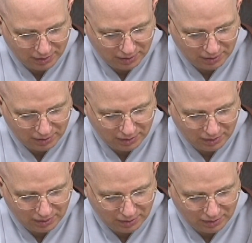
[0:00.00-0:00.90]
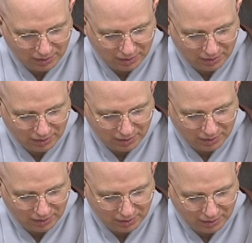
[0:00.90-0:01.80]

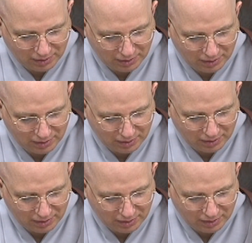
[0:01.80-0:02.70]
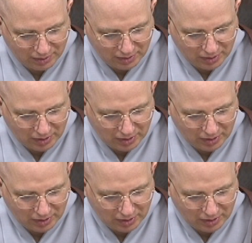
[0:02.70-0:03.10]
[no speech]